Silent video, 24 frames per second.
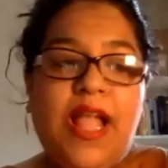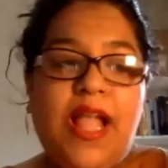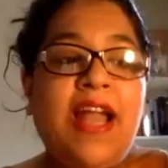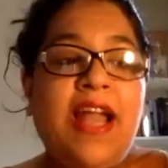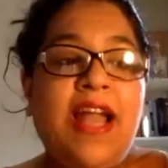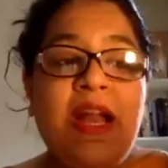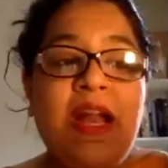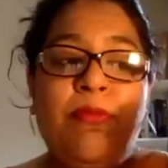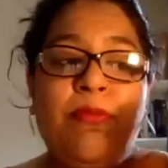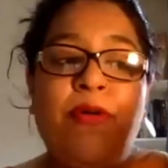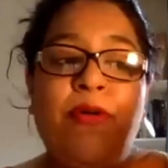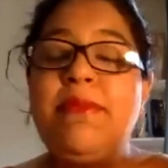
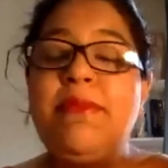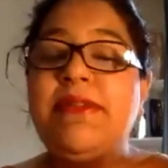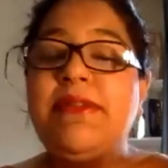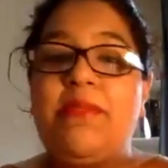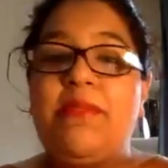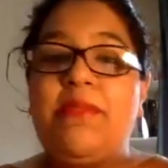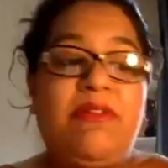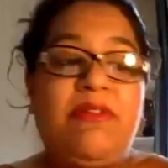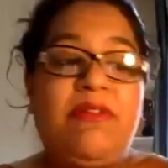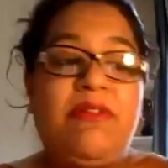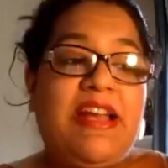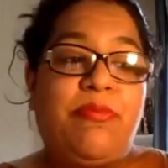And I promise
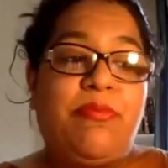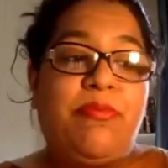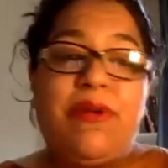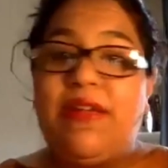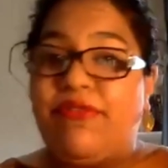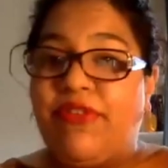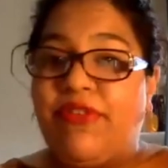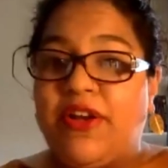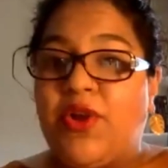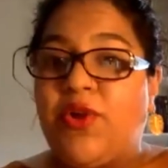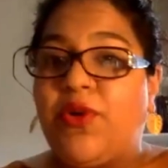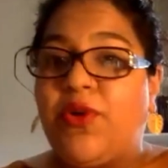I'll be really
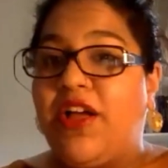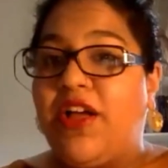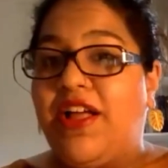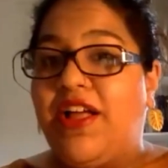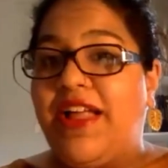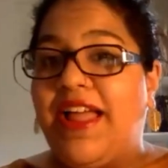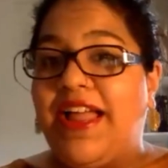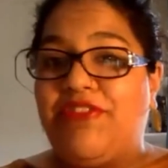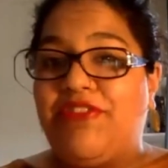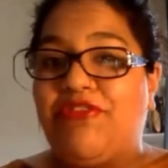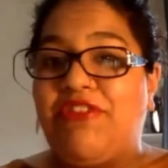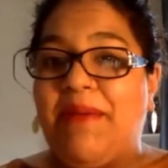brief
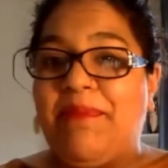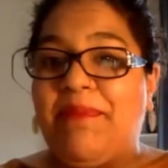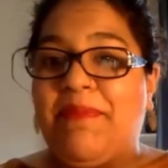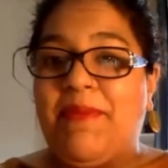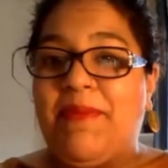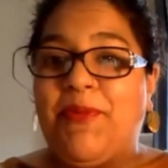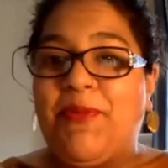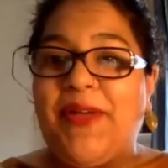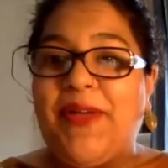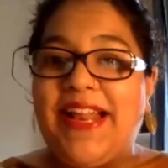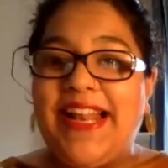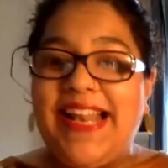and wrap
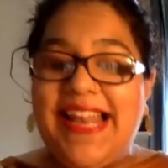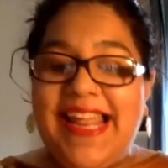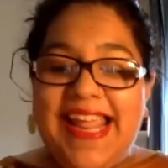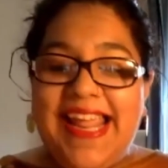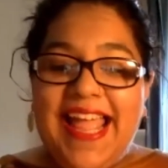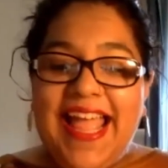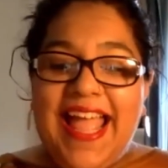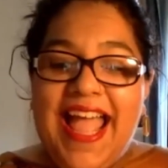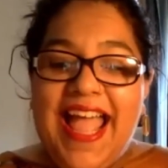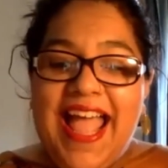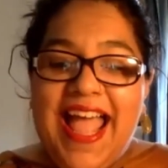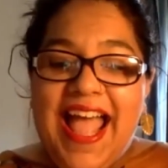up quickly.